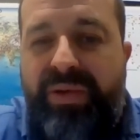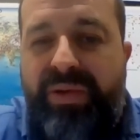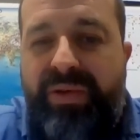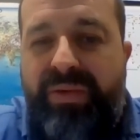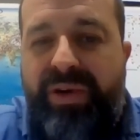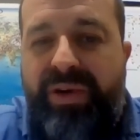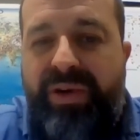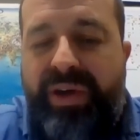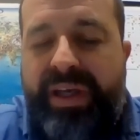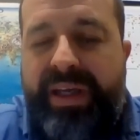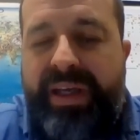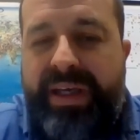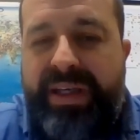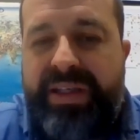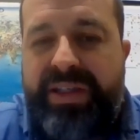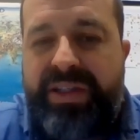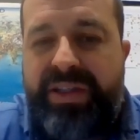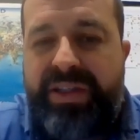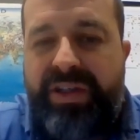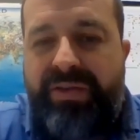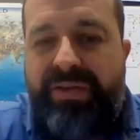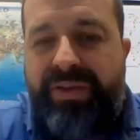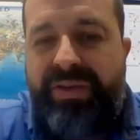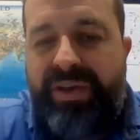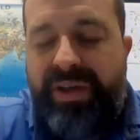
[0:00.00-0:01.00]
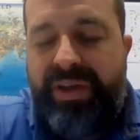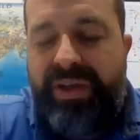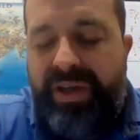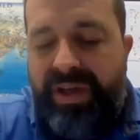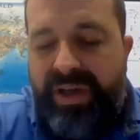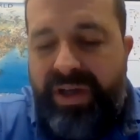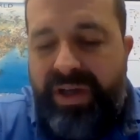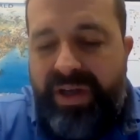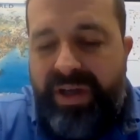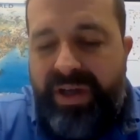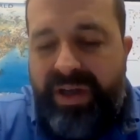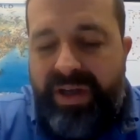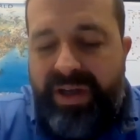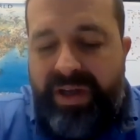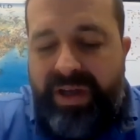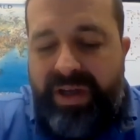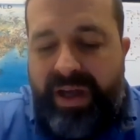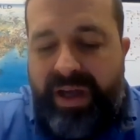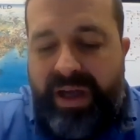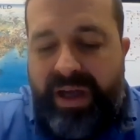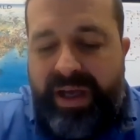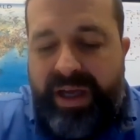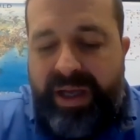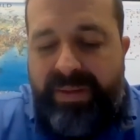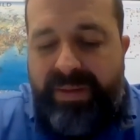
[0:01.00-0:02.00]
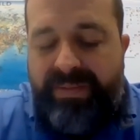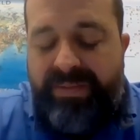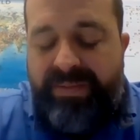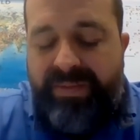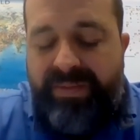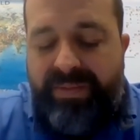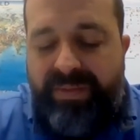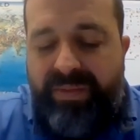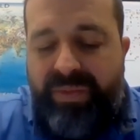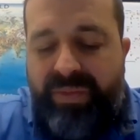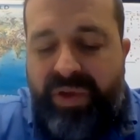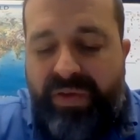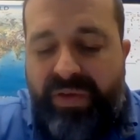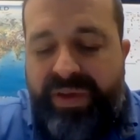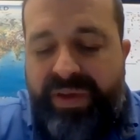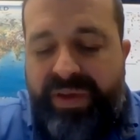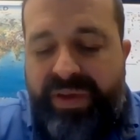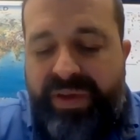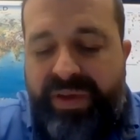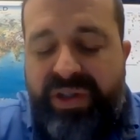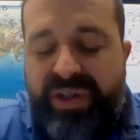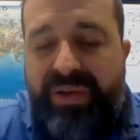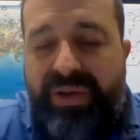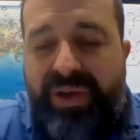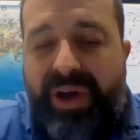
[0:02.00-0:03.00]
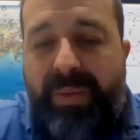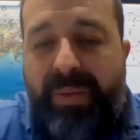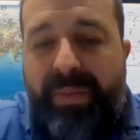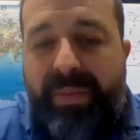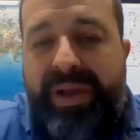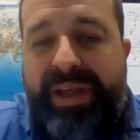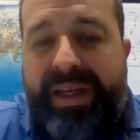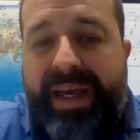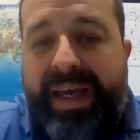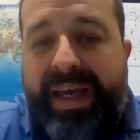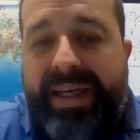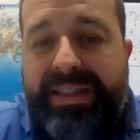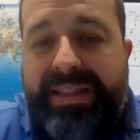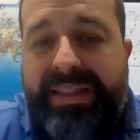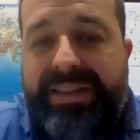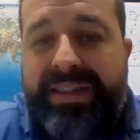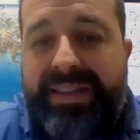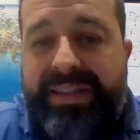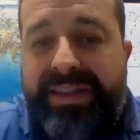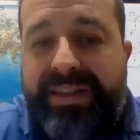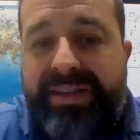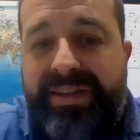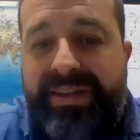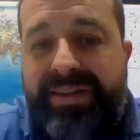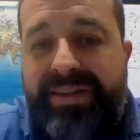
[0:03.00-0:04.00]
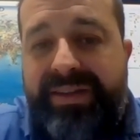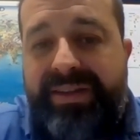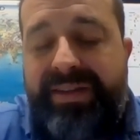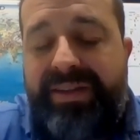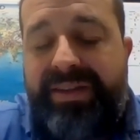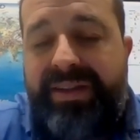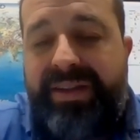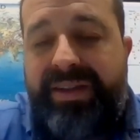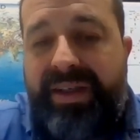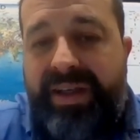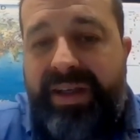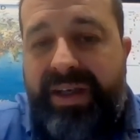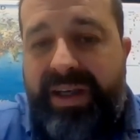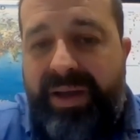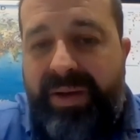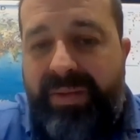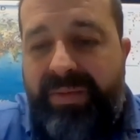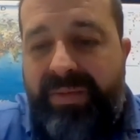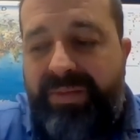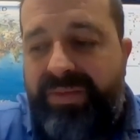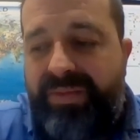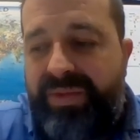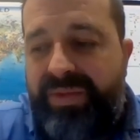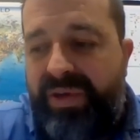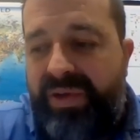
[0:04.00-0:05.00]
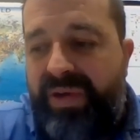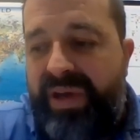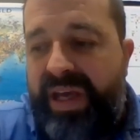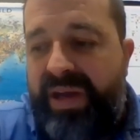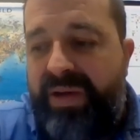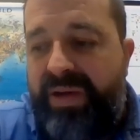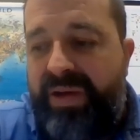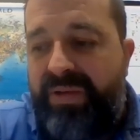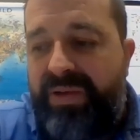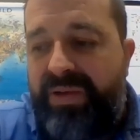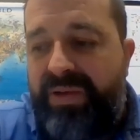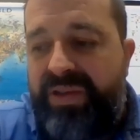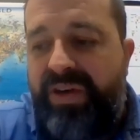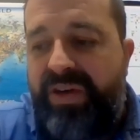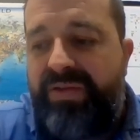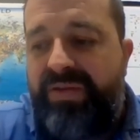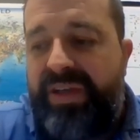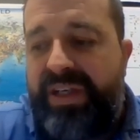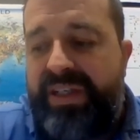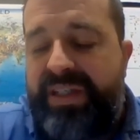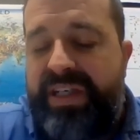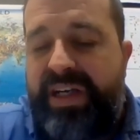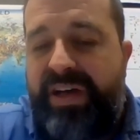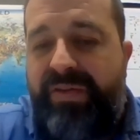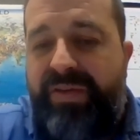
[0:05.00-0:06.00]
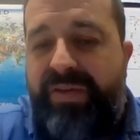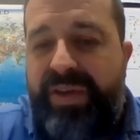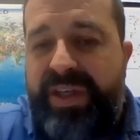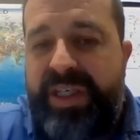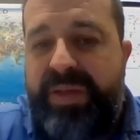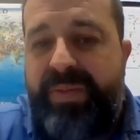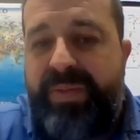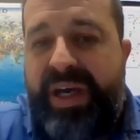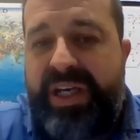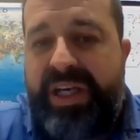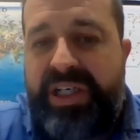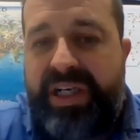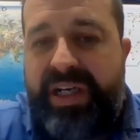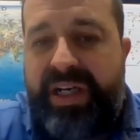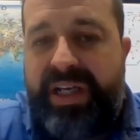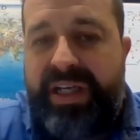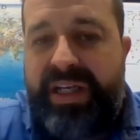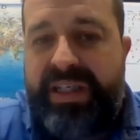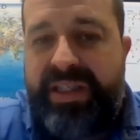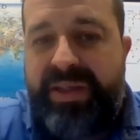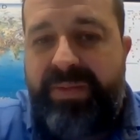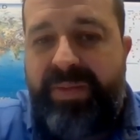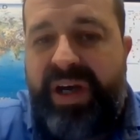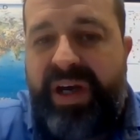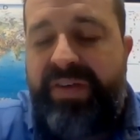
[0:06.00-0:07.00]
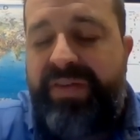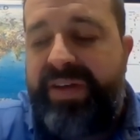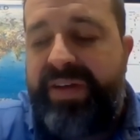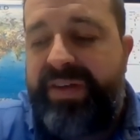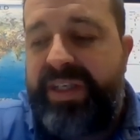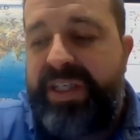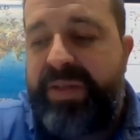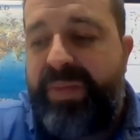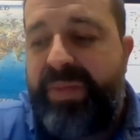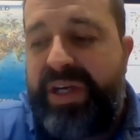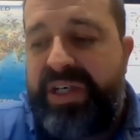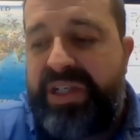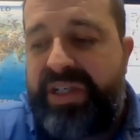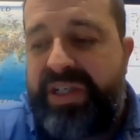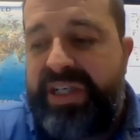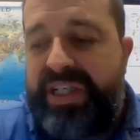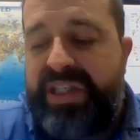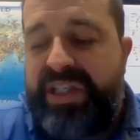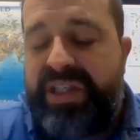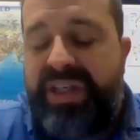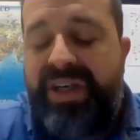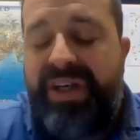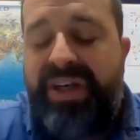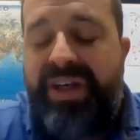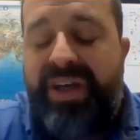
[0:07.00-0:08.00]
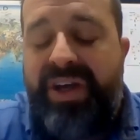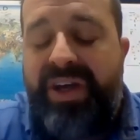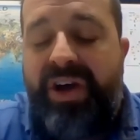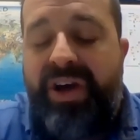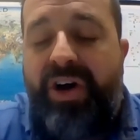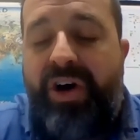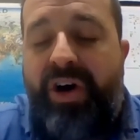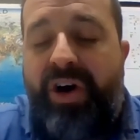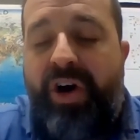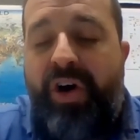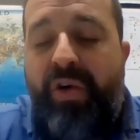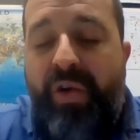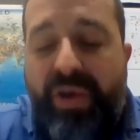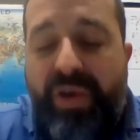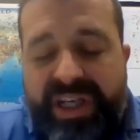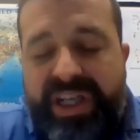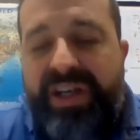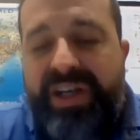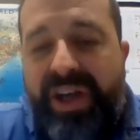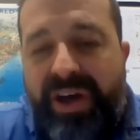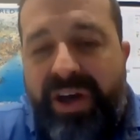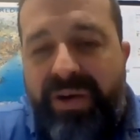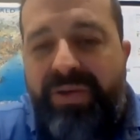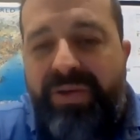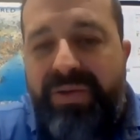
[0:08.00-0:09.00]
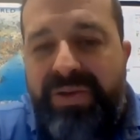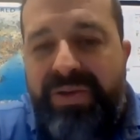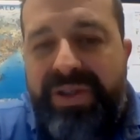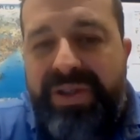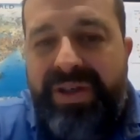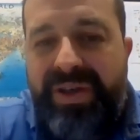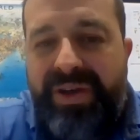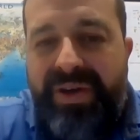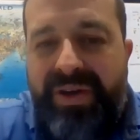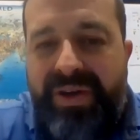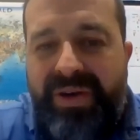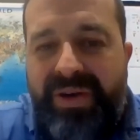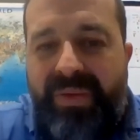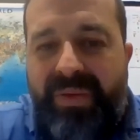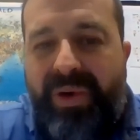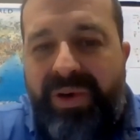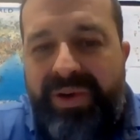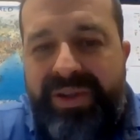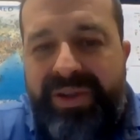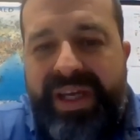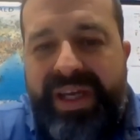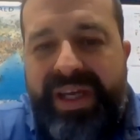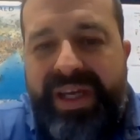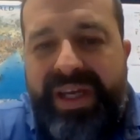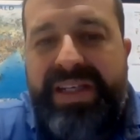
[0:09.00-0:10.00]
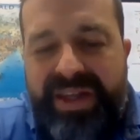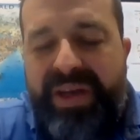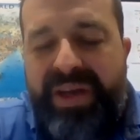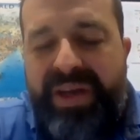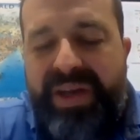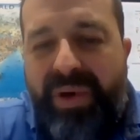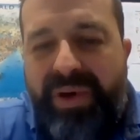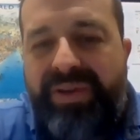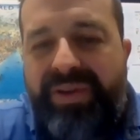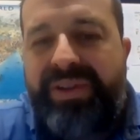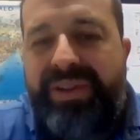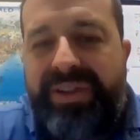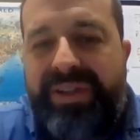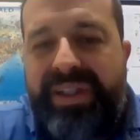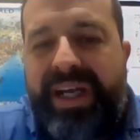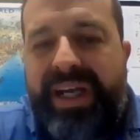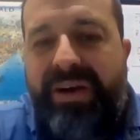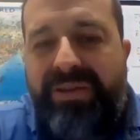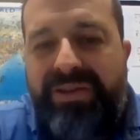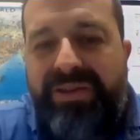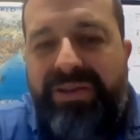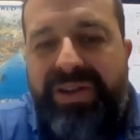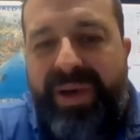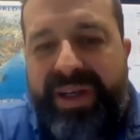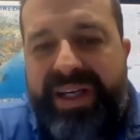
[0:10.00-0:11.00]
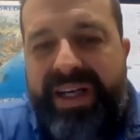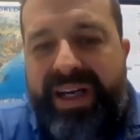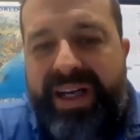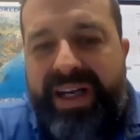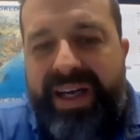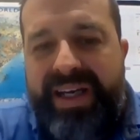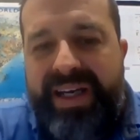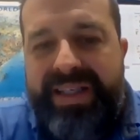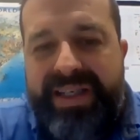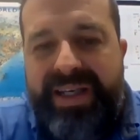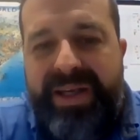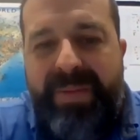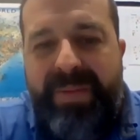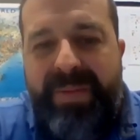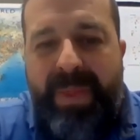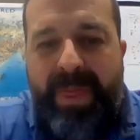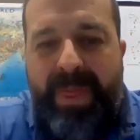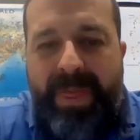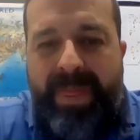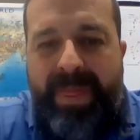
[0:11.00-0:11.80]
We're looking at sort of nothing too complicated. So it was not necessary for the specialist, but I think the specialist already knows what data they want and how to analyze it.